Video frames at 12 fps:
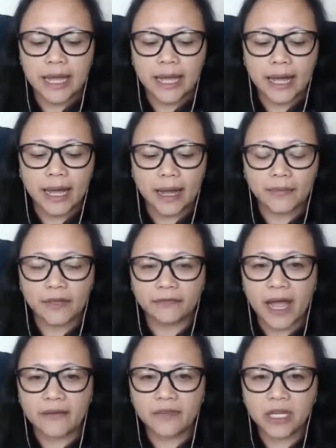The
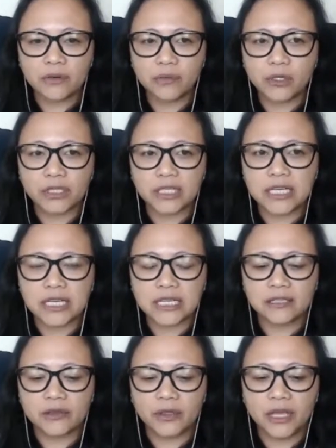5-year route is
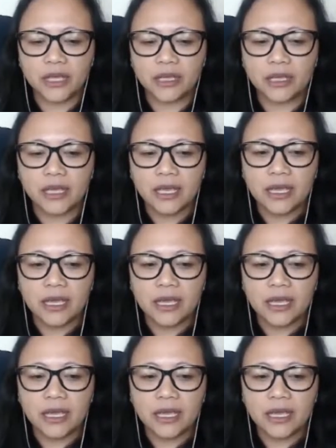the